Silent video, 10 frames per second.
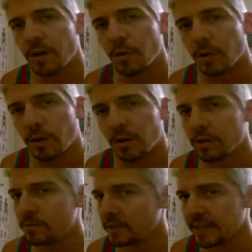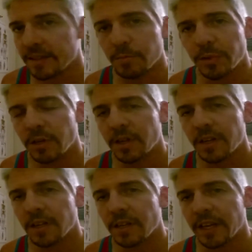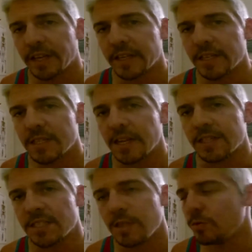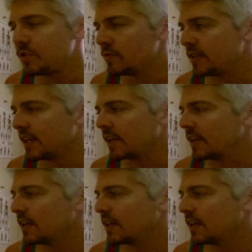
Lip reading: or get the book and see what you think.